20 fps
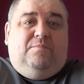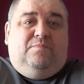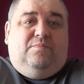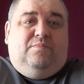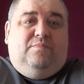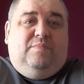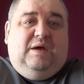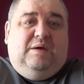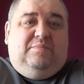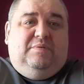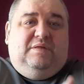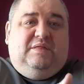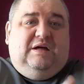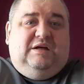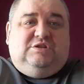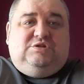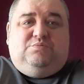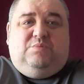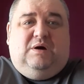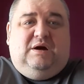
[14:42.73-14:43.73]
Maybe
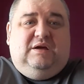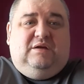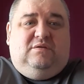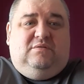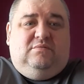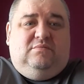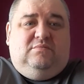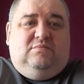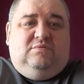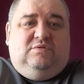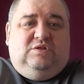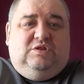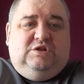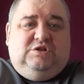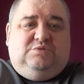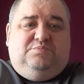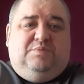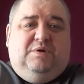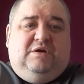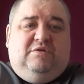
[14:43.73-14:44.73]
that's why the
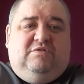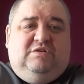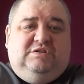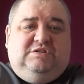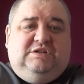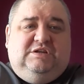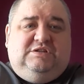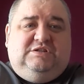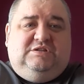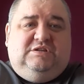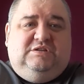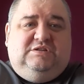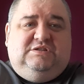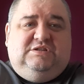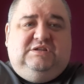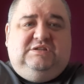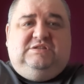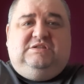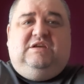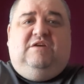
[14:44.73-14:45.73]
spring resistance
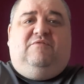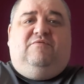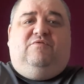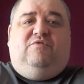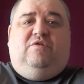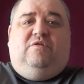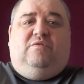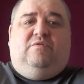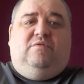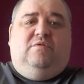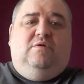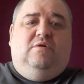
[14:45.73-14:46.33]
is different.